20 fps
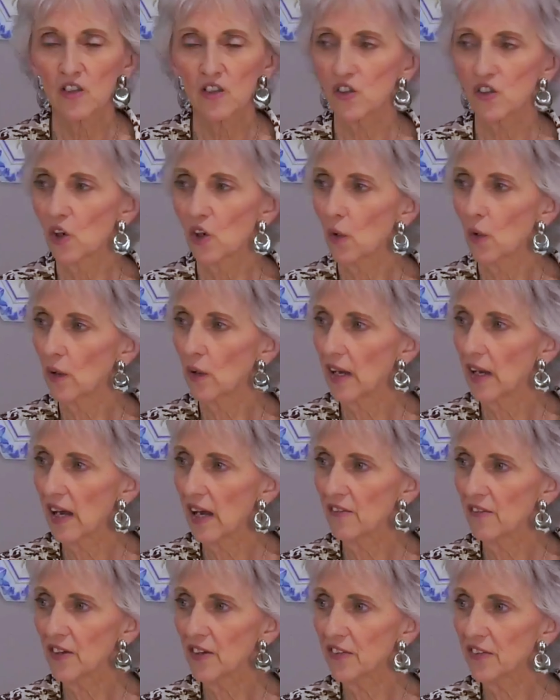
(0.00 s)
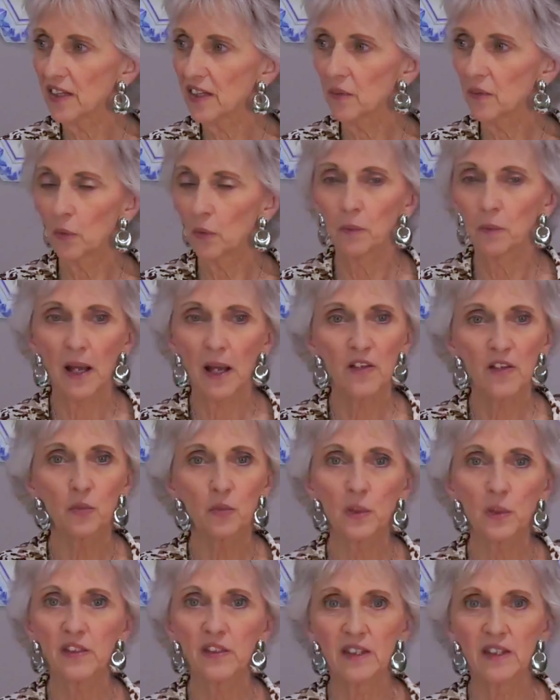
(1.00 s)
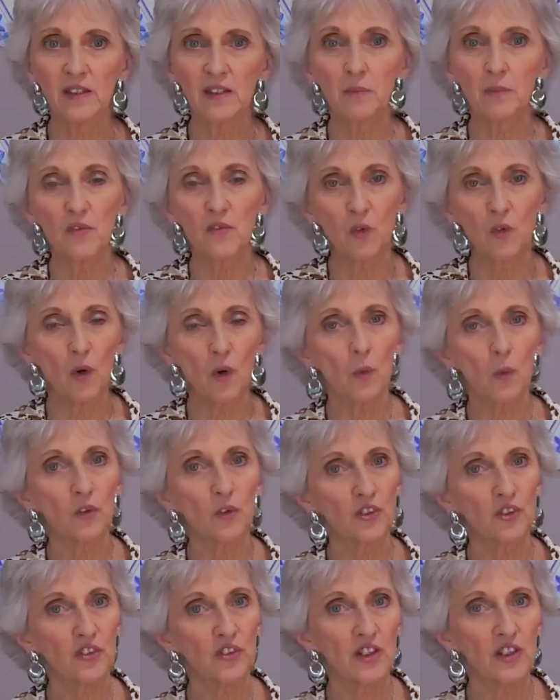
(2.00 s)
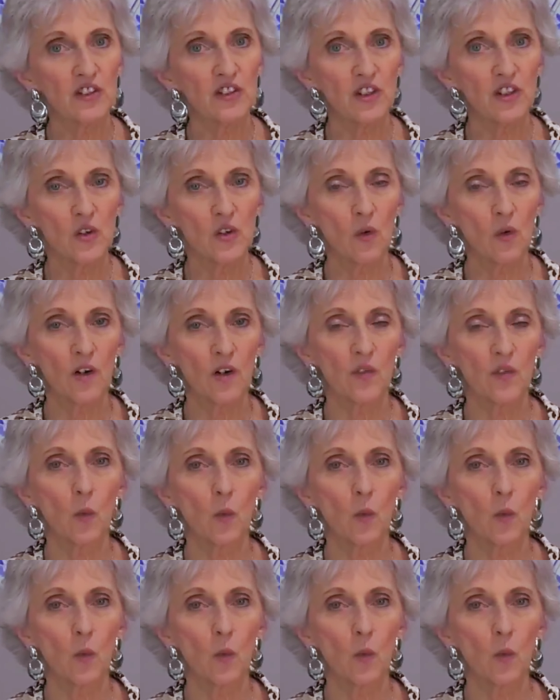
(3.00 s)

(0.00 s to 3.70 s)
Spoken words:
So everything will, as we did before, we'll just continue on.